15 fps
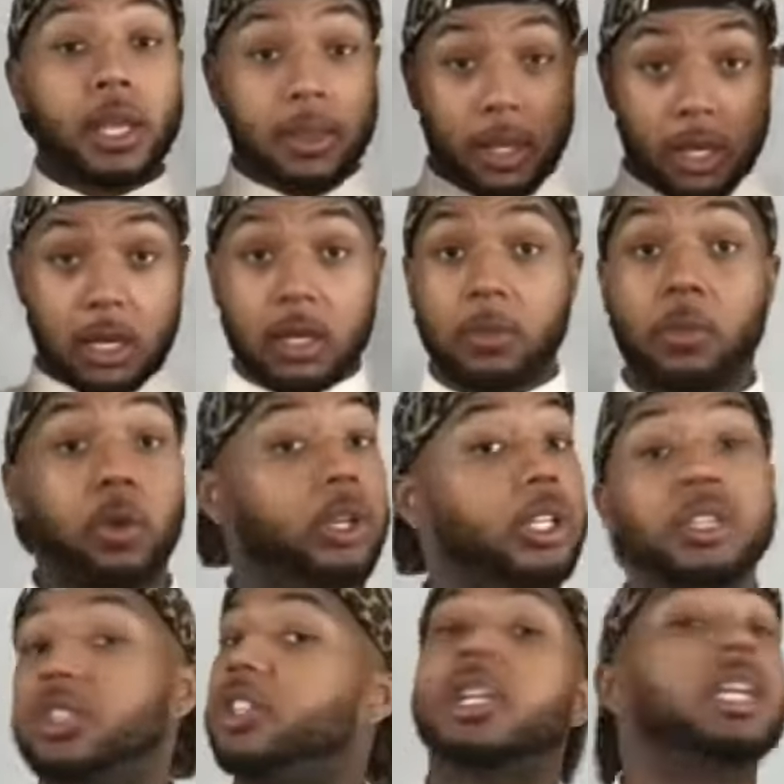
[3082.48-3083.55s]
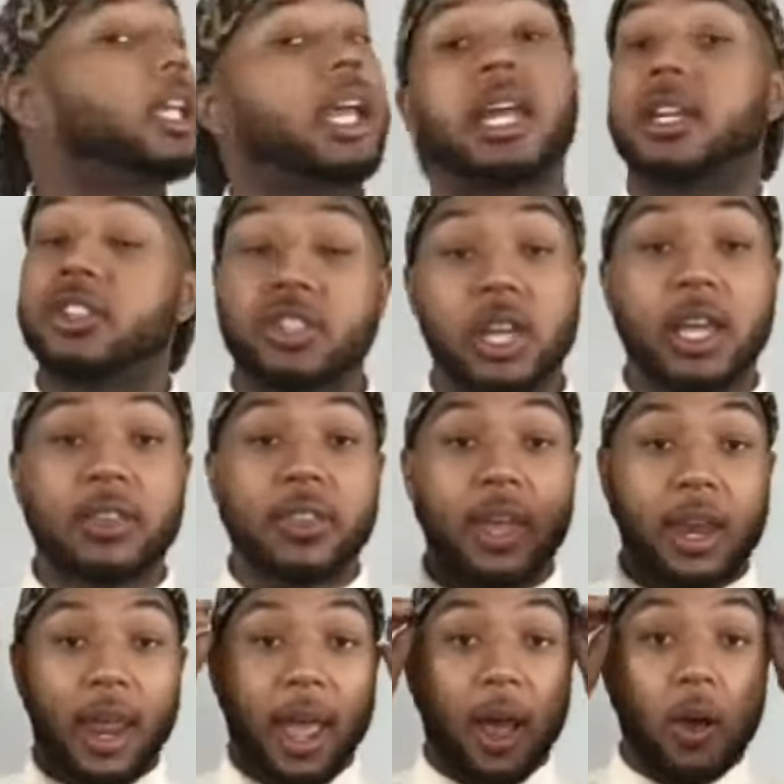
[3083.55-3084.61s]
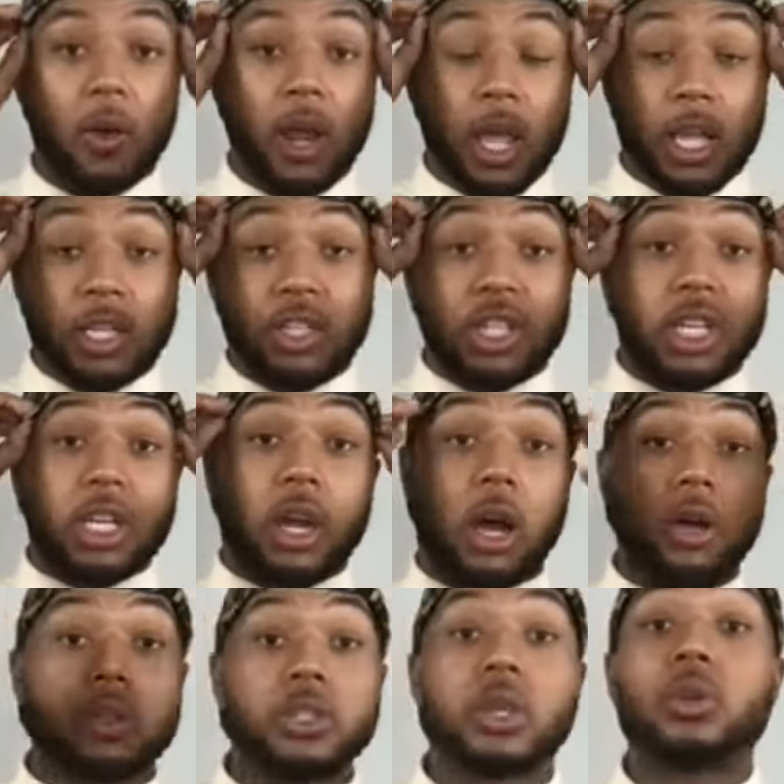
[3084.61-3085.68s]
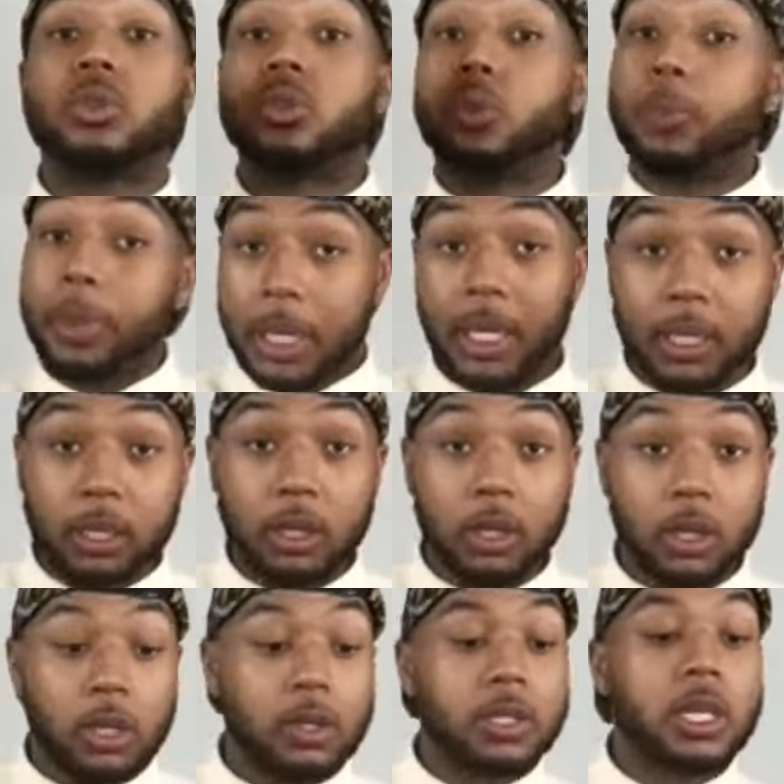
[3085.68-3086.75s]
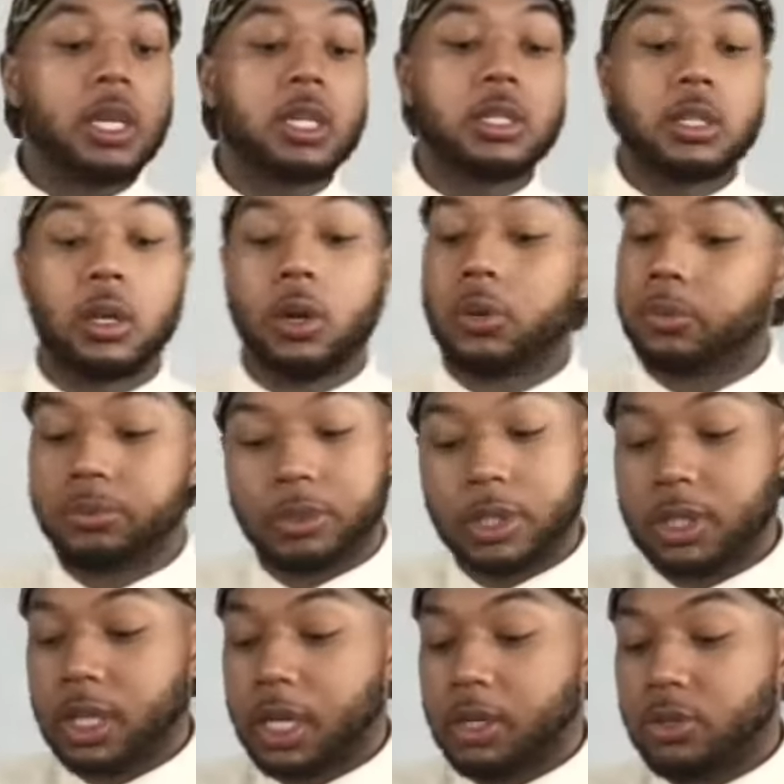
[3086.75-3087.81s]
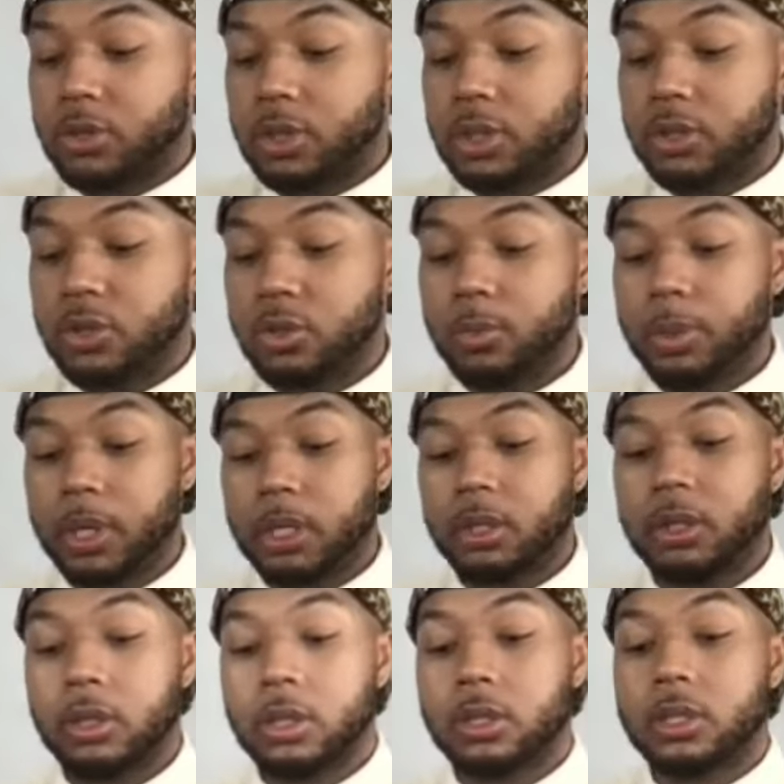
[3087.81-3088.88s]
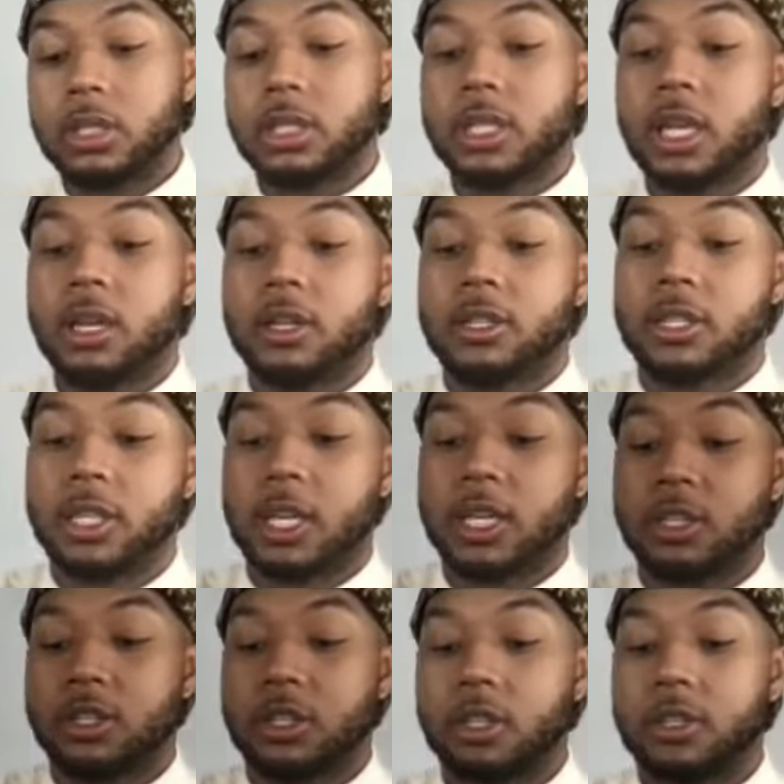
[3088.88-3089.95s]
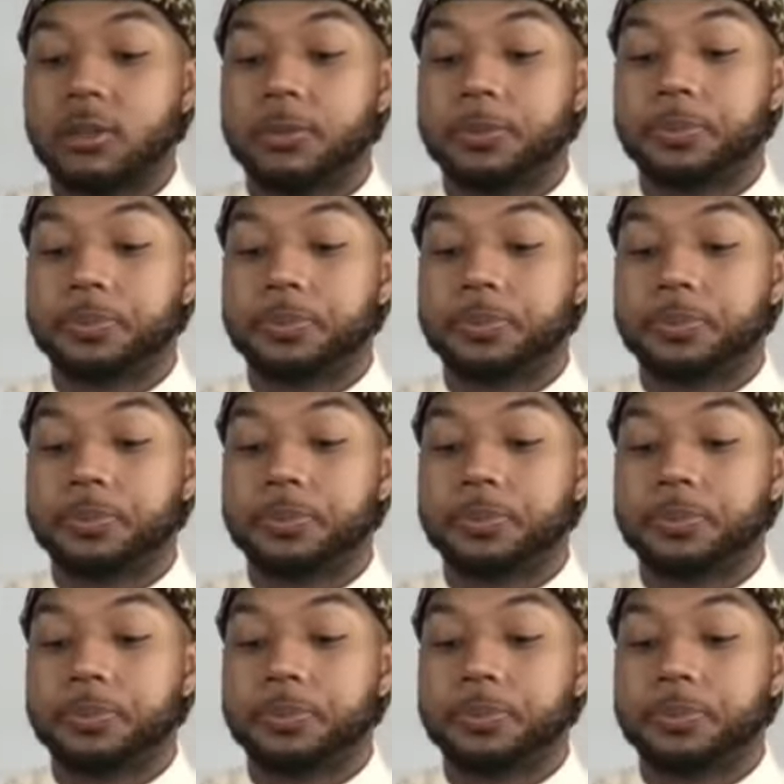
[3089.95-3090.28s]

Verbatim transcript: and then in the morning, she can kind of shake that out. She can also do pin curls. So just like a traditional pin curl, just take her section,